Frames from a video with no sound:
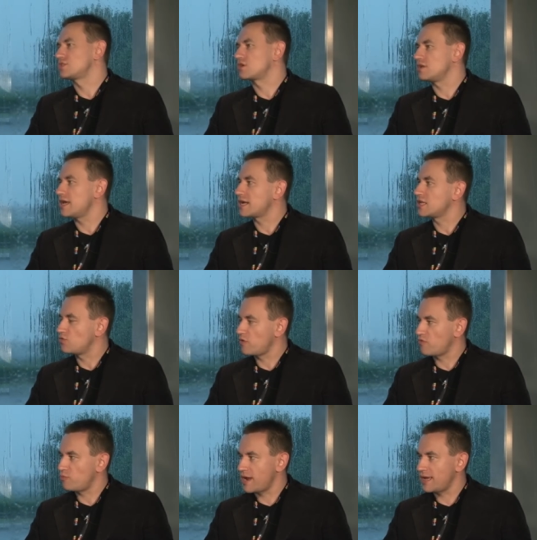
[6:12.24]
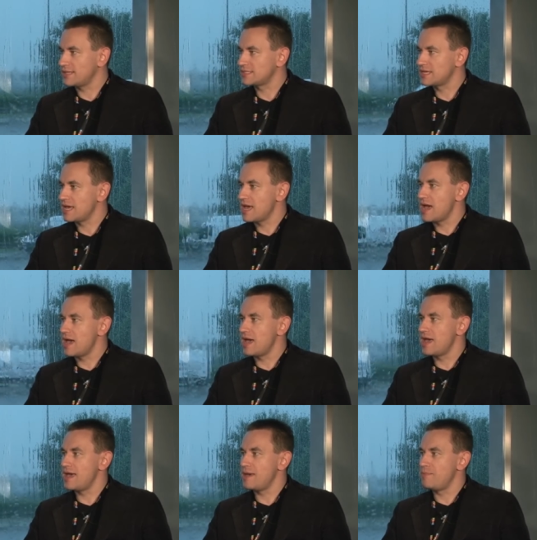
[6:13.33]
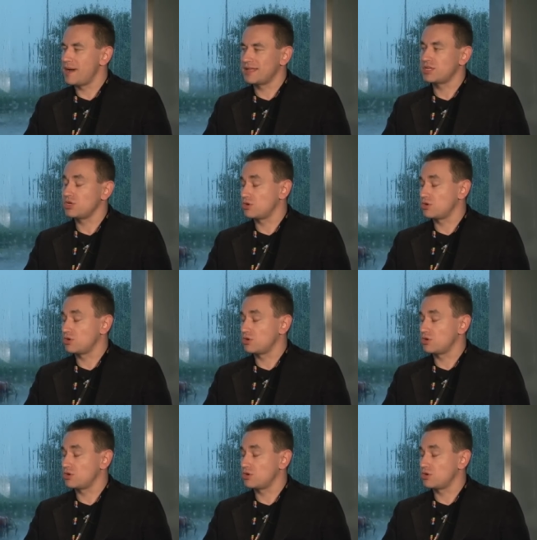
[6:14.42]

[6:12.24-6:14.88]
connected with brands. But